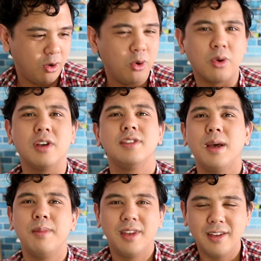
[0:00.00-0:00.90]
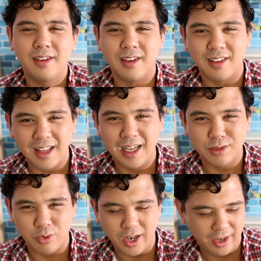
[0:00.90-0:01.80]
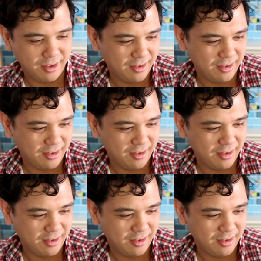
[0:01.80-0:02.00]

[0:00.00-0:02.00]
Oh, because I'm an idiot. That's why.